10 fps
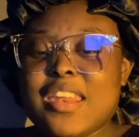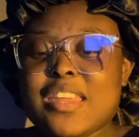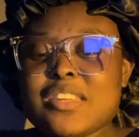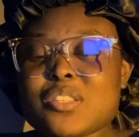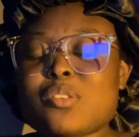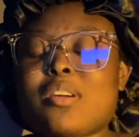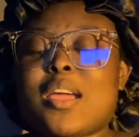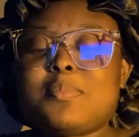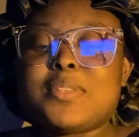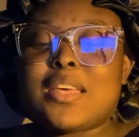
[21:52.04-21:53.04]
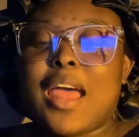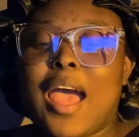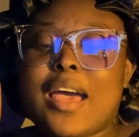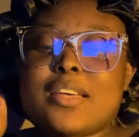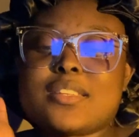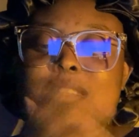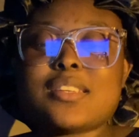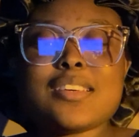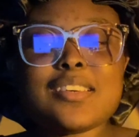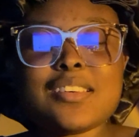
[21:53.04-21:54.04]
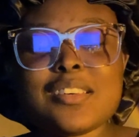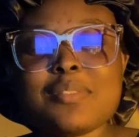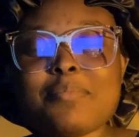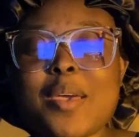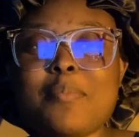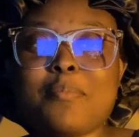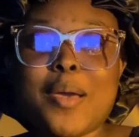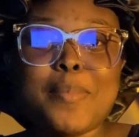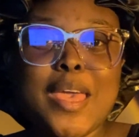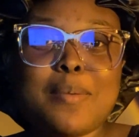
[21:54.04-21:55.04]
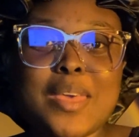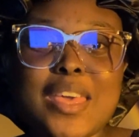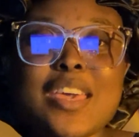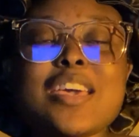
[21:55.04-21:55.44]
describes it as, my baby,